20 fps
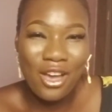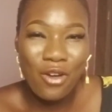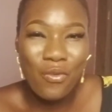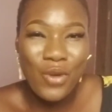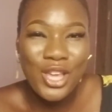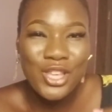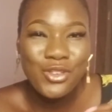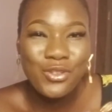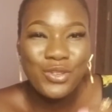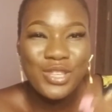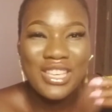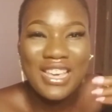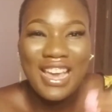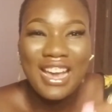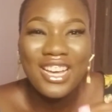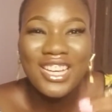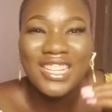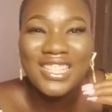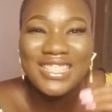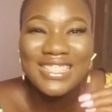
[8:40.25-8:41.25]
When you
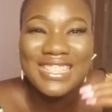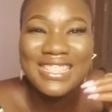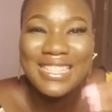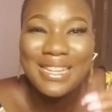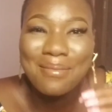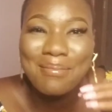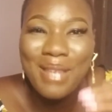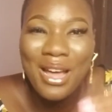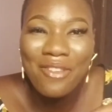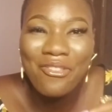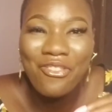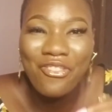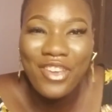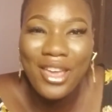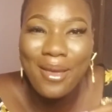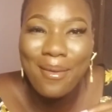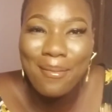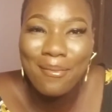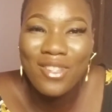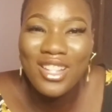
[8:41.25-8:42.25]
hear cinema
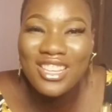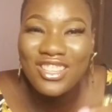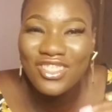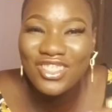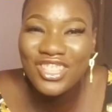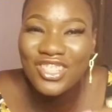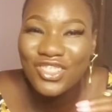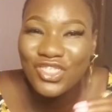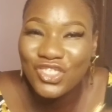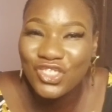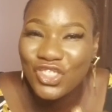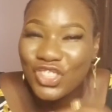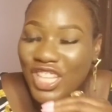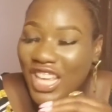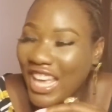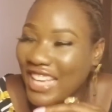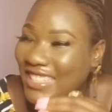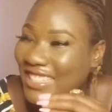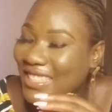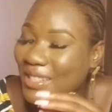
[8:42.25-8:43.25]
film, when you just
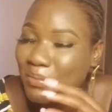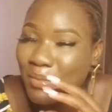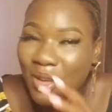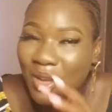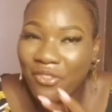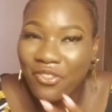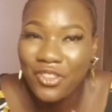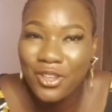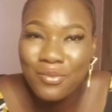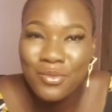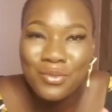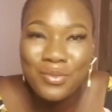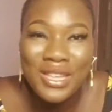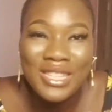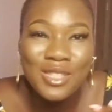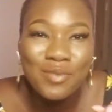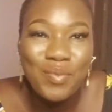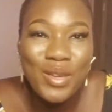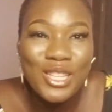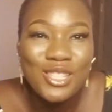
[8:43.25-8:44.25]
hear cinema film, you'll be
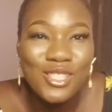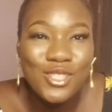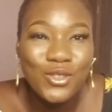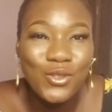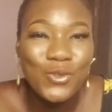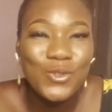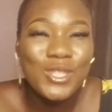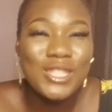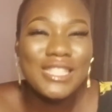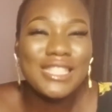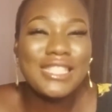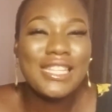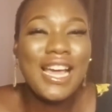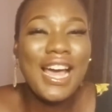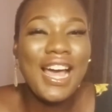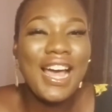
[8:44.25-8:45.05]
expecting to see